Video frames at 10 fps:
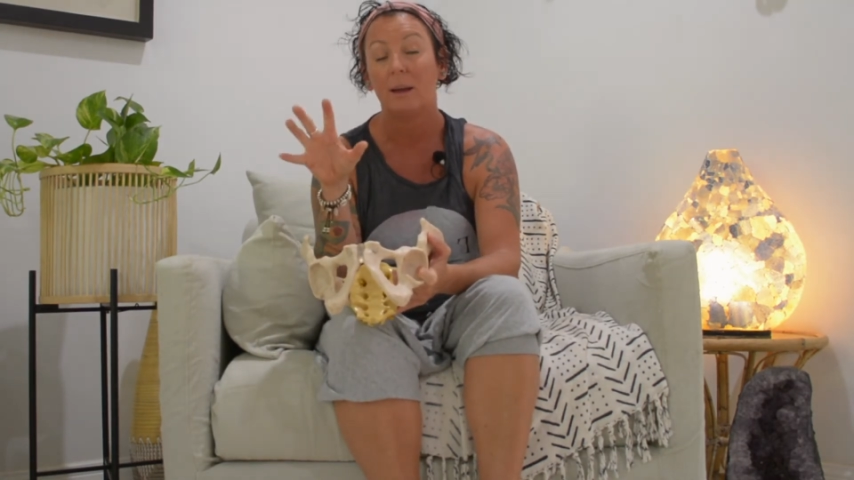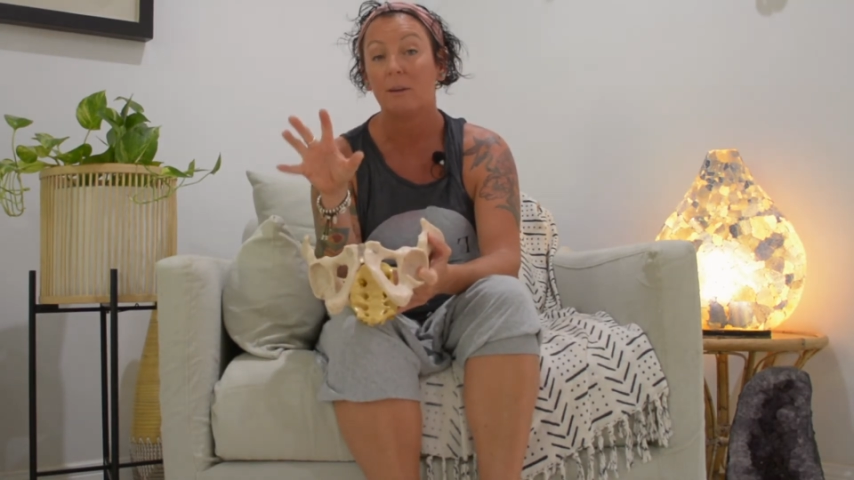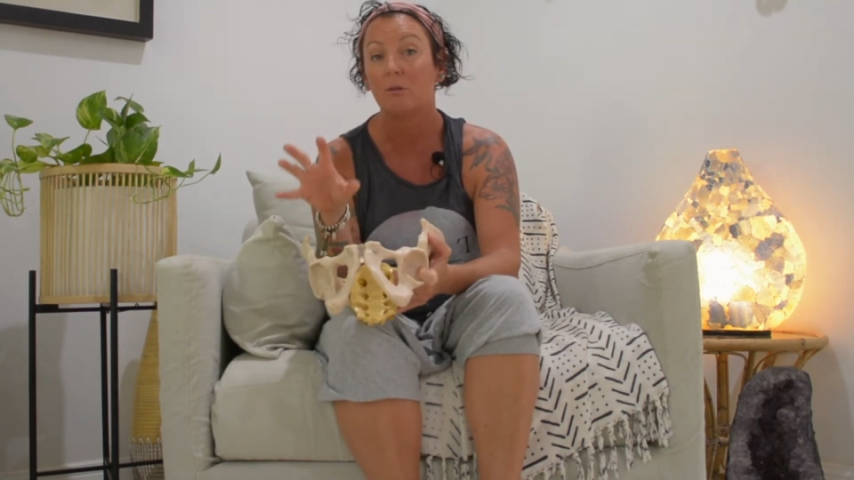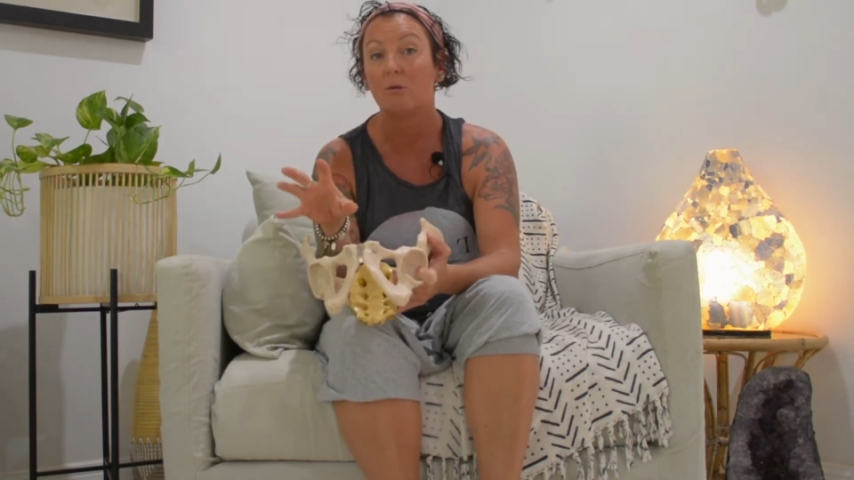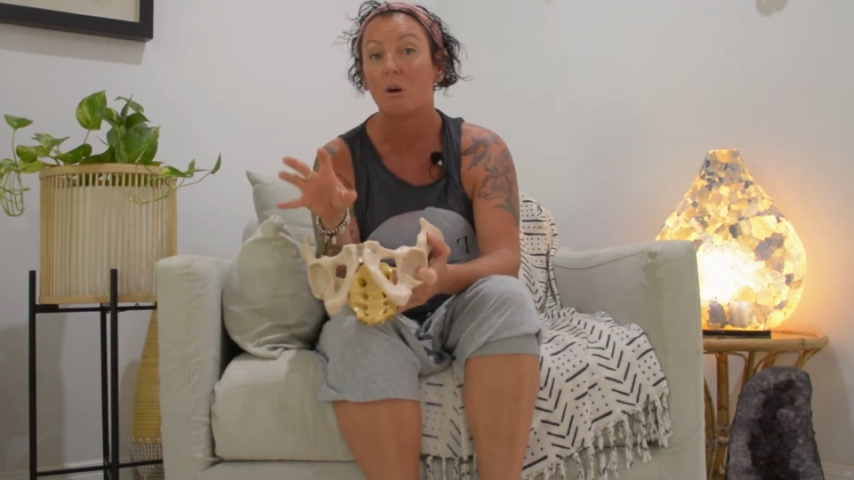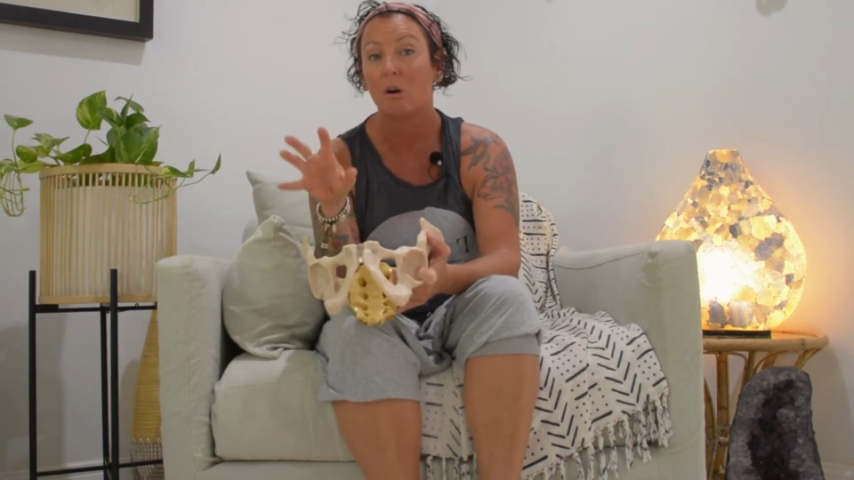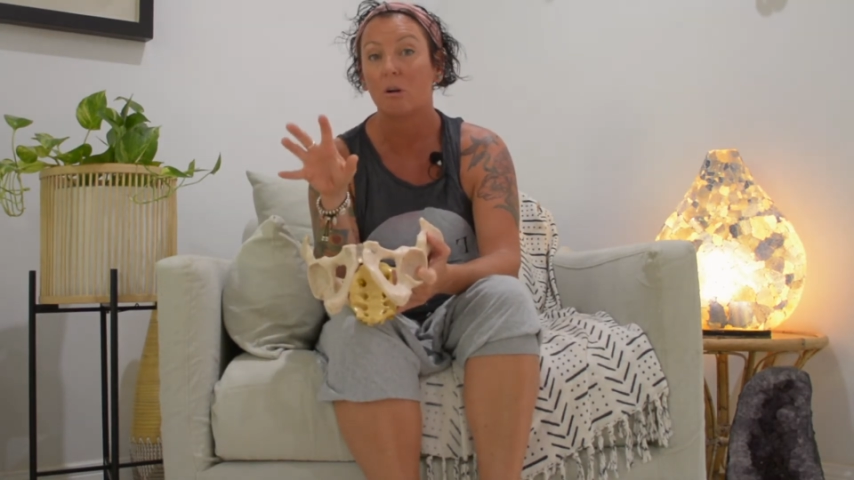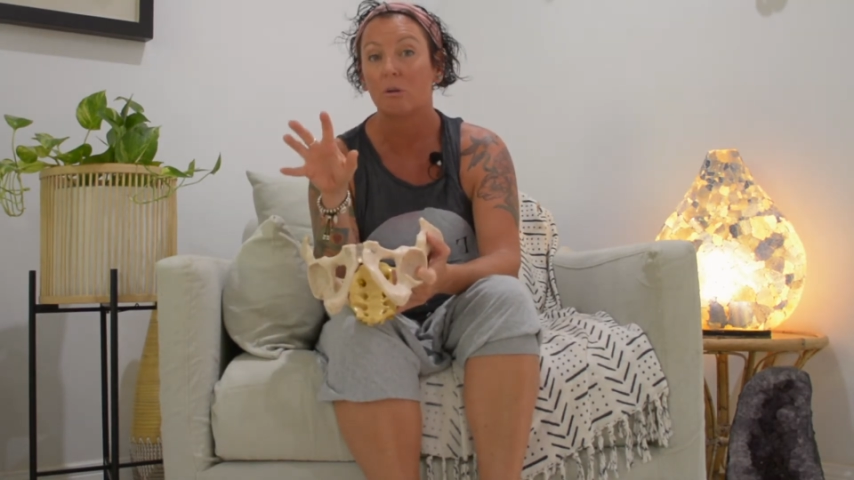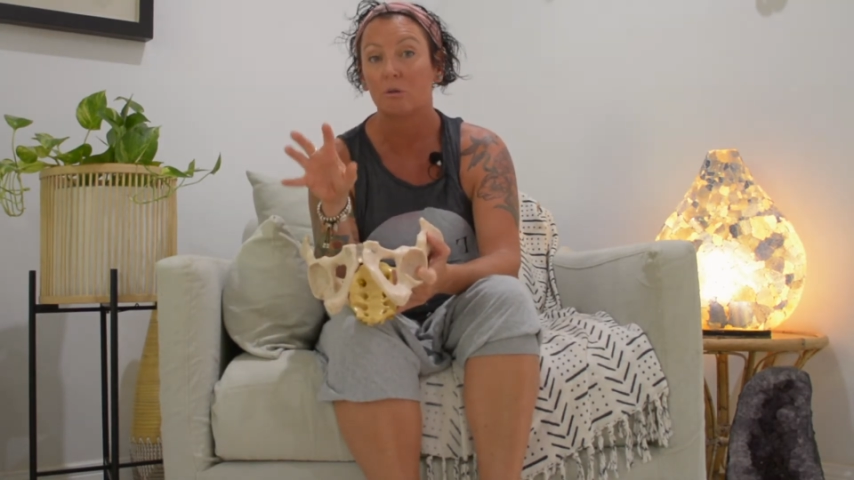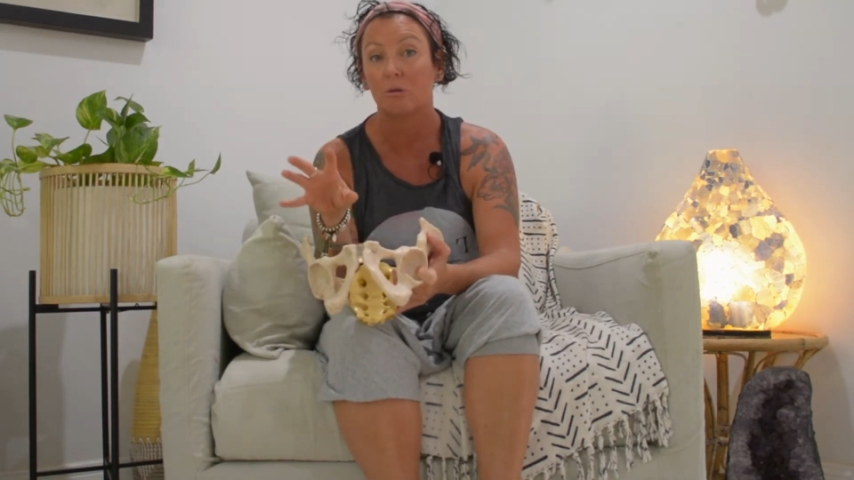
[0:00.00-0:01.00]
is
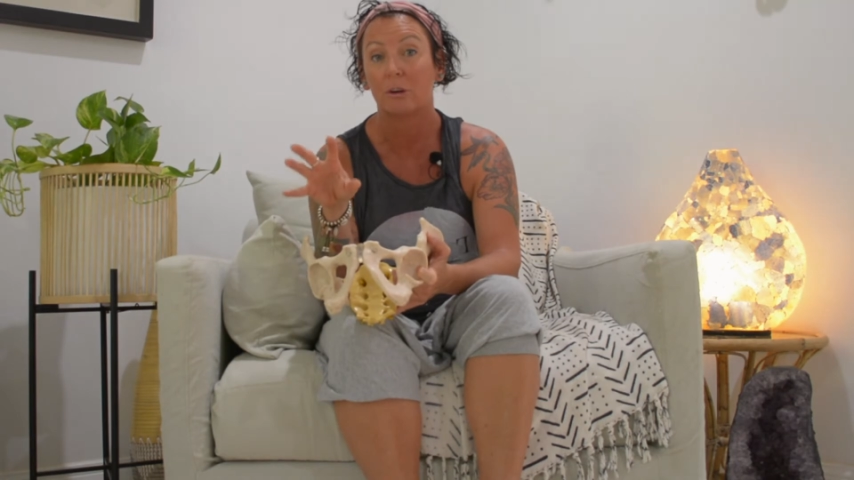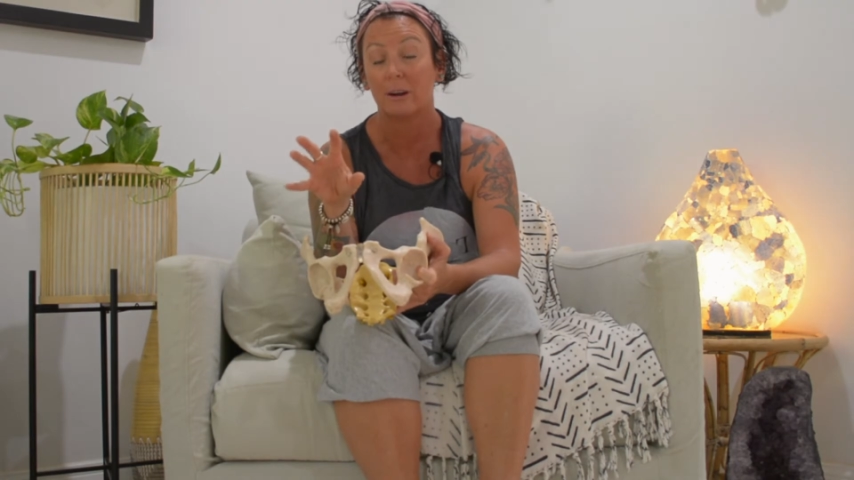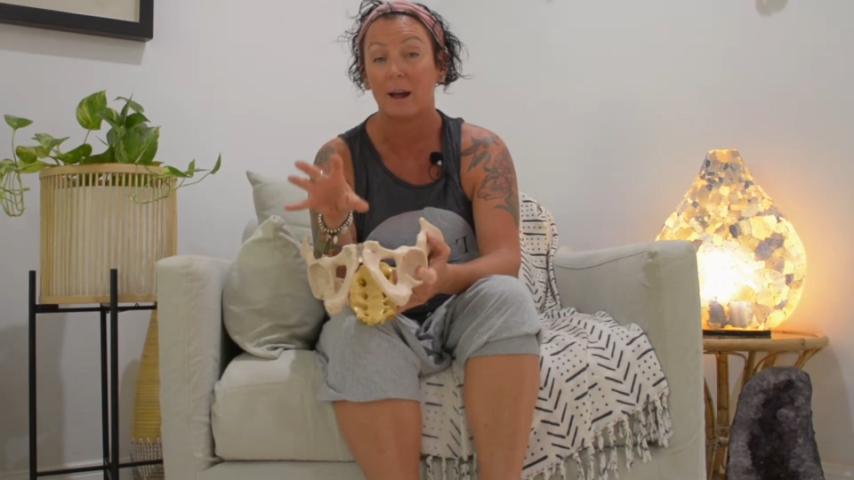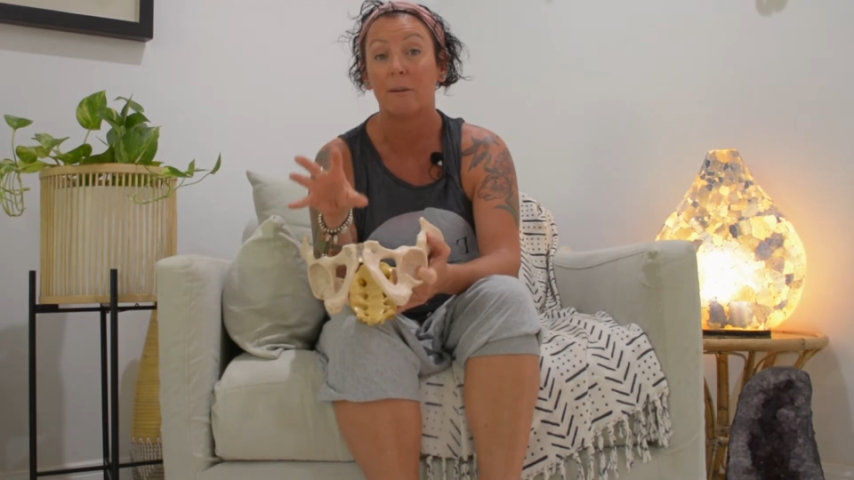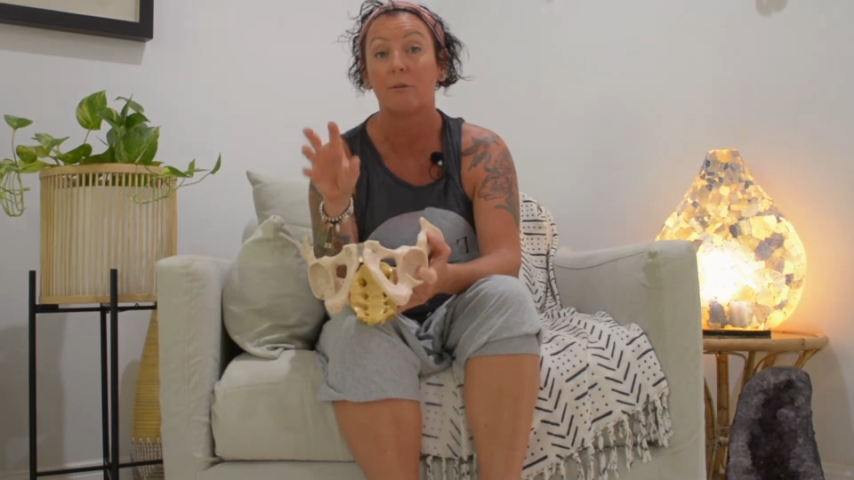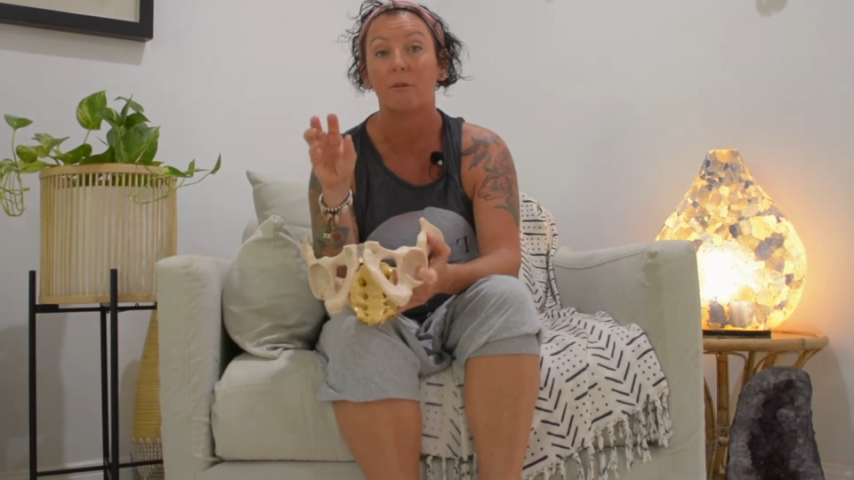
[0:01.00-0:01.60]
not strong enough,